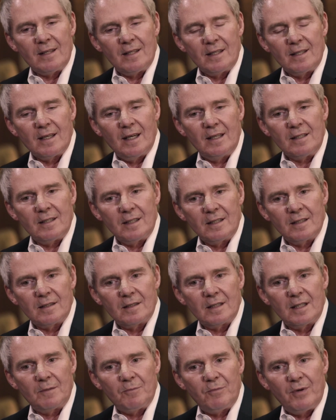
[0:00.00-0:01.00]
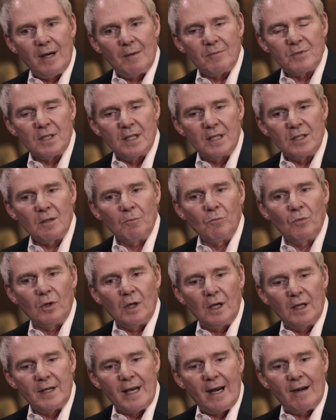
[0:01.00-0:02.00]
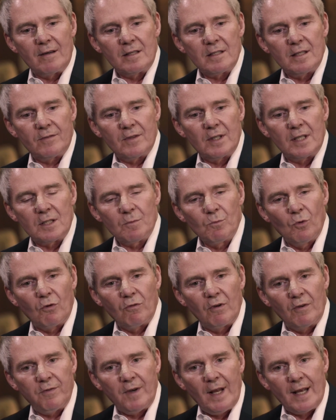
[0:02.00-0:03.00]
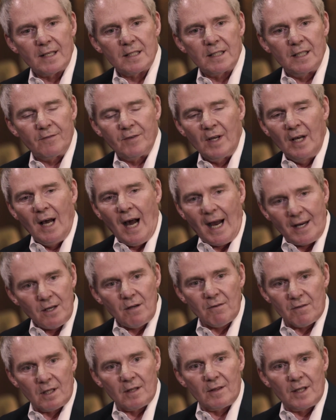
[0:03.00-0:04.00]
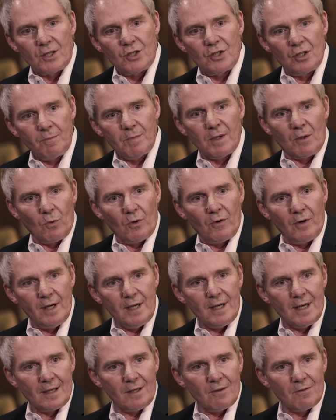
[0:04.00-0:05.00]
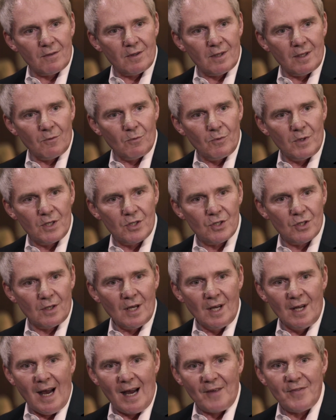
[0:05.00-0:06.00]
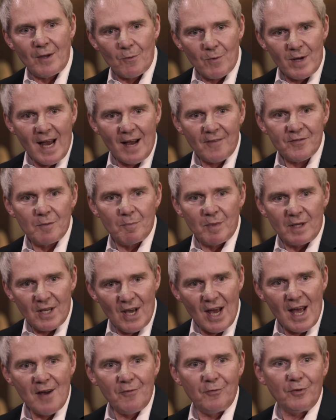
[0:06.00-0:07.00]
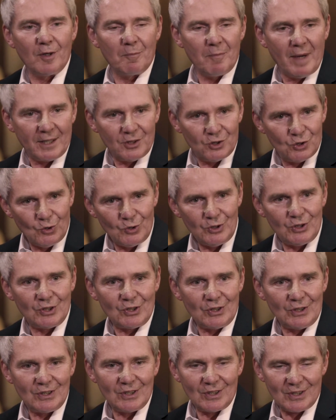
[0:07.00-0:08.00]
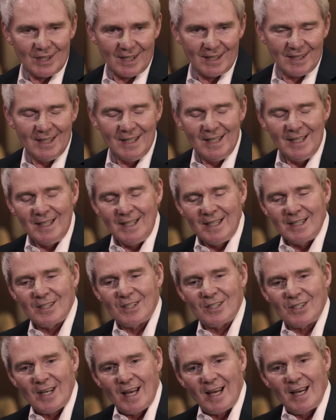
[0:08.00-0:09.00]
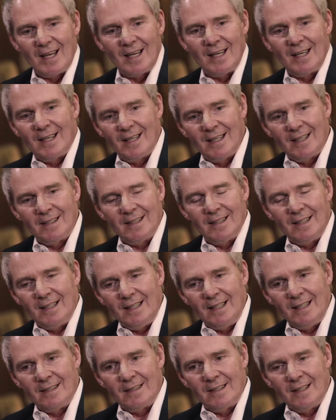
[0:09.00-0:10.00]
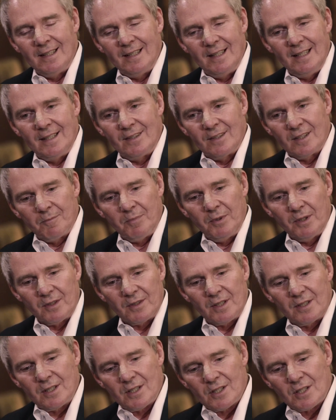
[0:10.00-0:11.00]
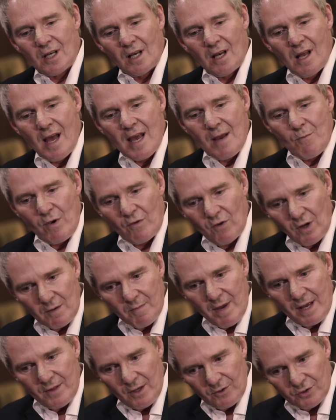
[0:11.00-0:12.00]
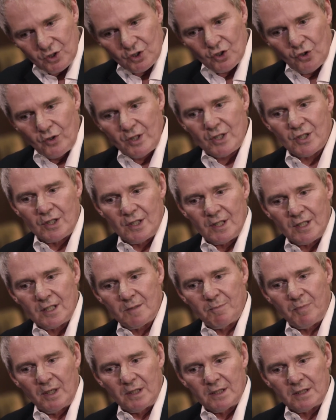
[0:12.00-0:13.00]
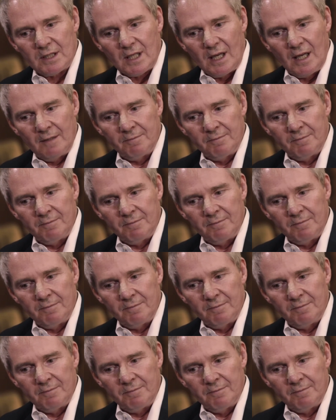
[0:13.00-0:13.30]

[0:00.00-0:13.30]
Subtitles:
think there perhaps is a narrative that is more reflective. I don't think they should be worried. I don't think we should. I think we have to be careful and make choices, as I say in the book, The Digital Age. We've got to make those choices, but